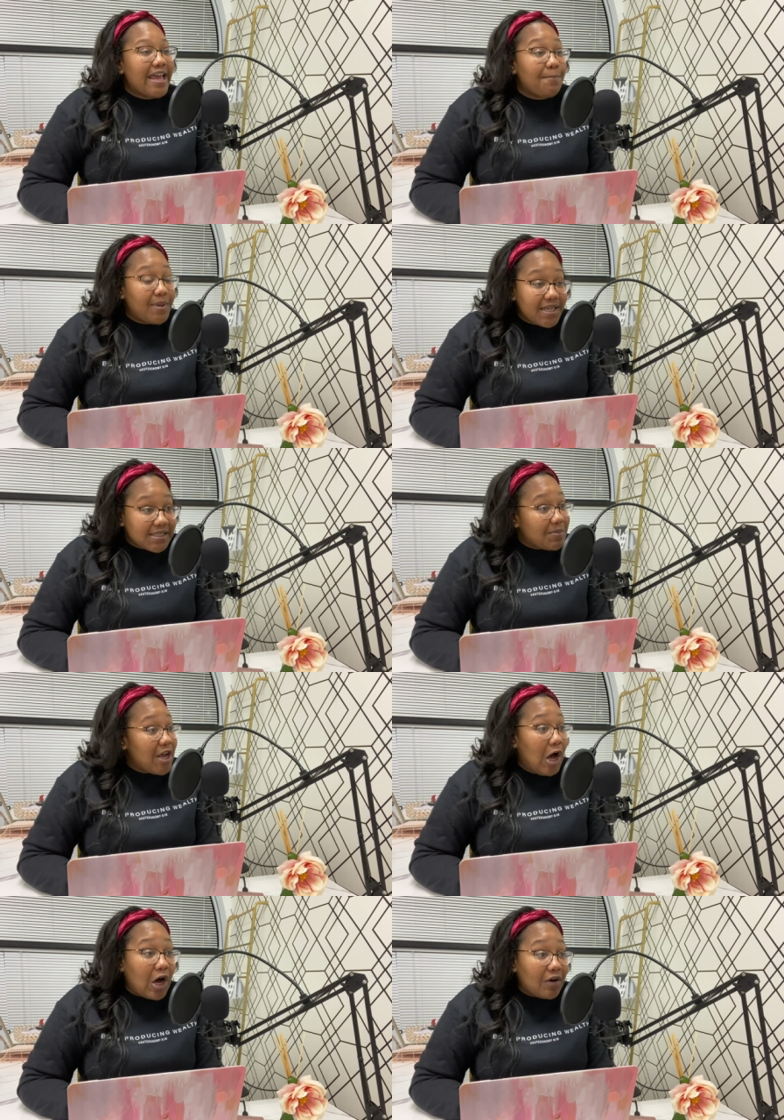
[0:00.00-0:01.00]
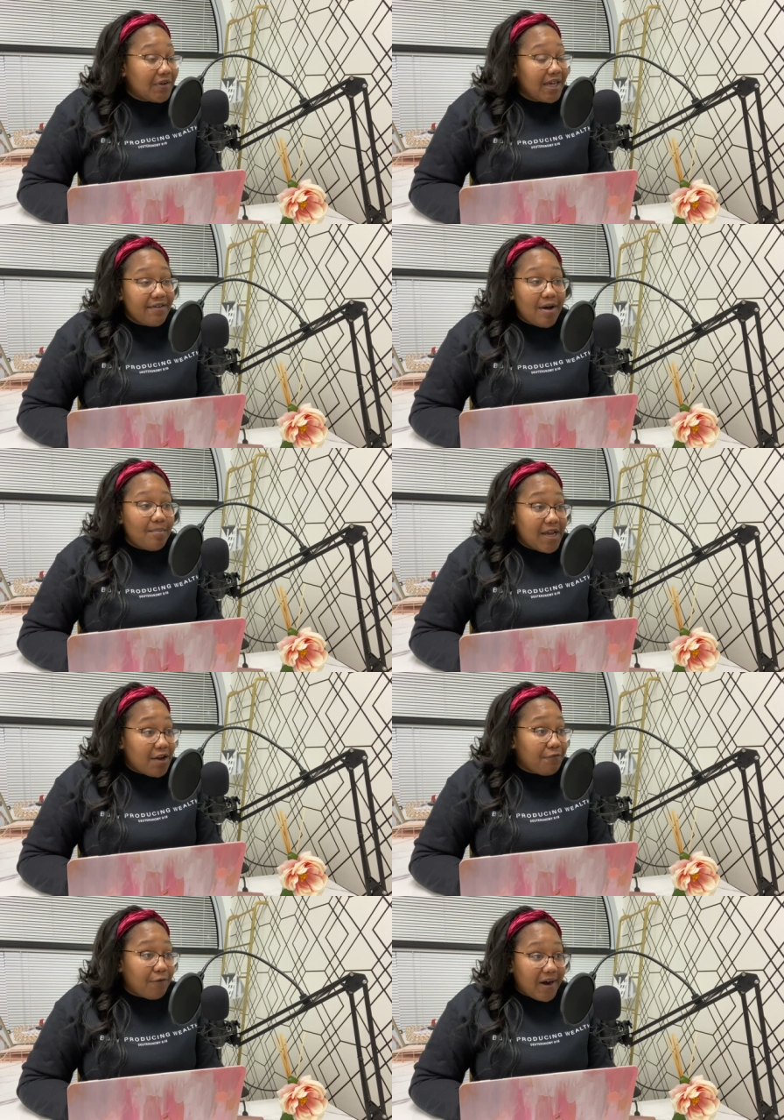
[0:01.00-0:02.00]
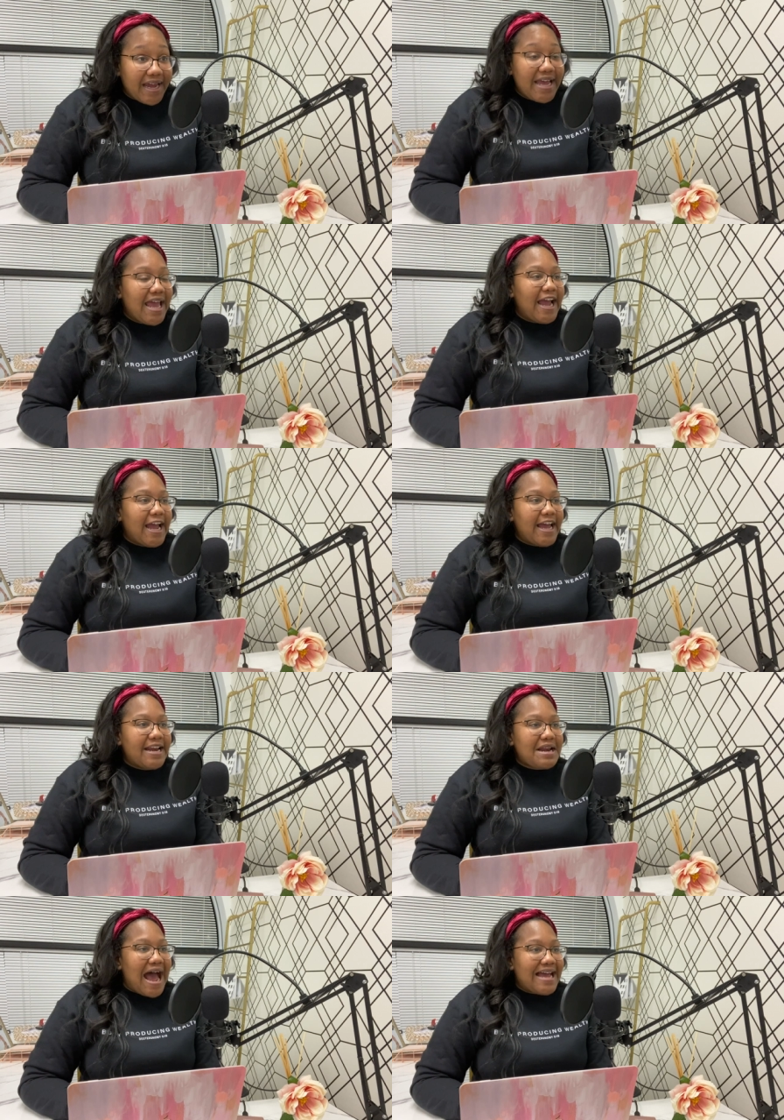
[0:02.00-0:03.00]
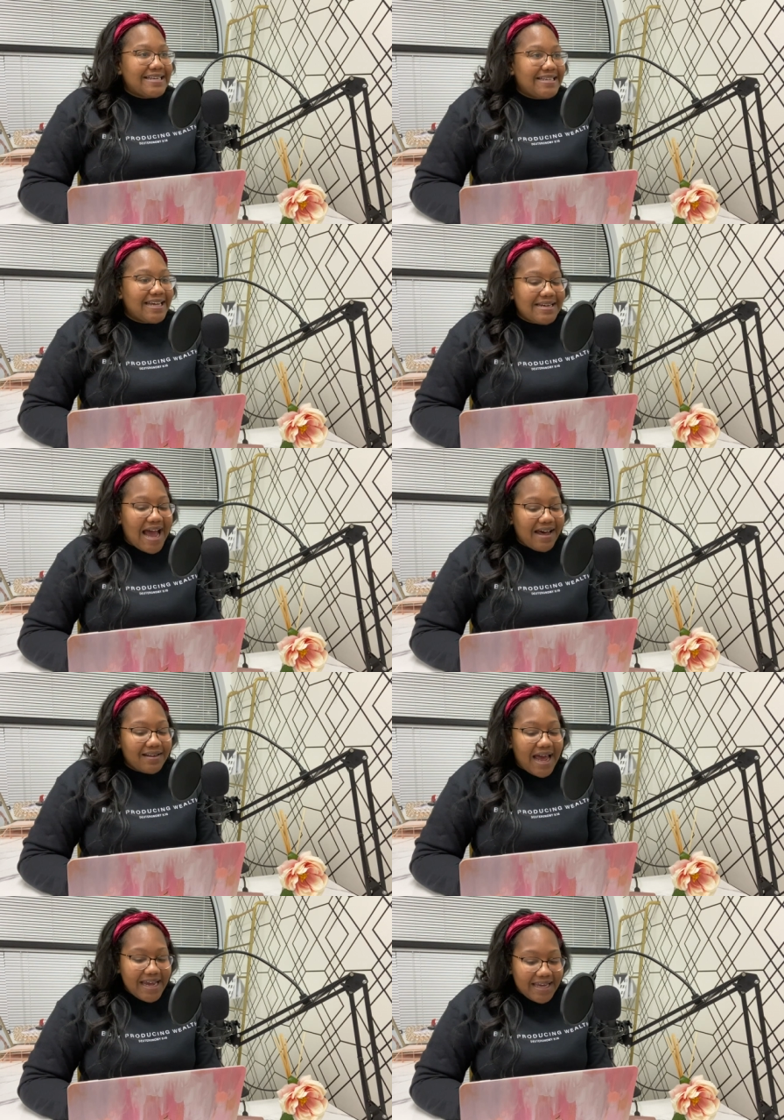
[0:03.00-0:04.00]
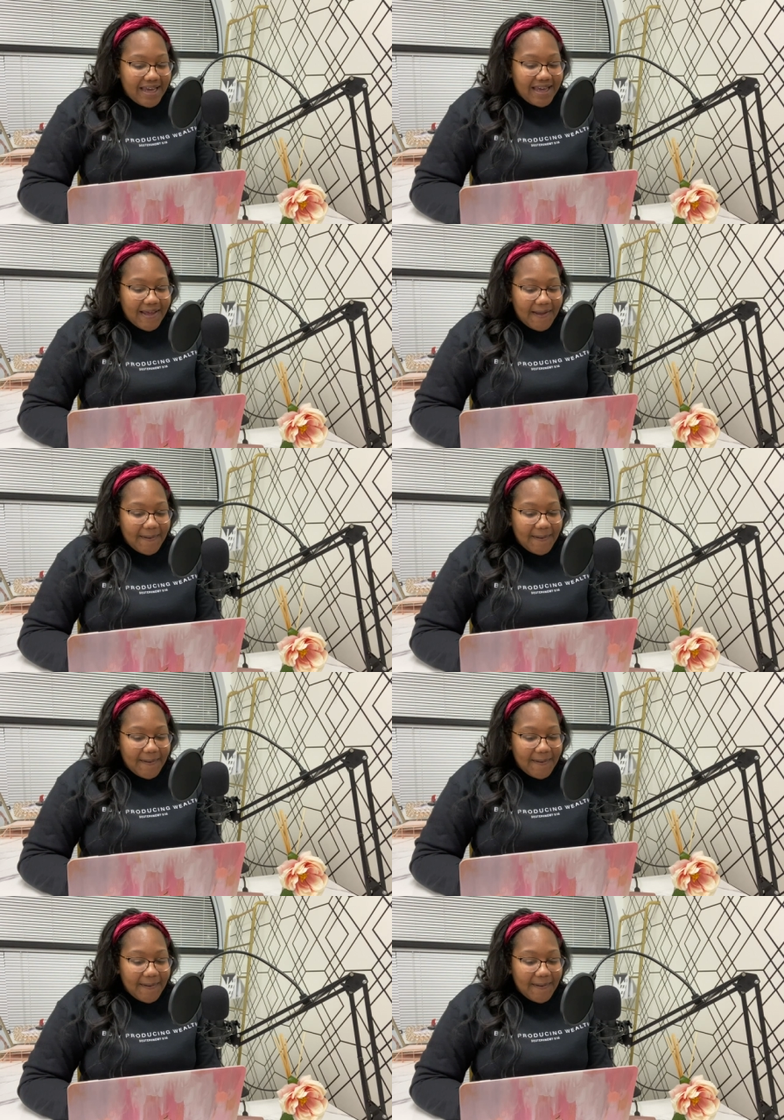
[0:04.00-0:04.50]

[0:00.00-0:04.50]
It pissed me off, if I'm being frank, and I did not like it.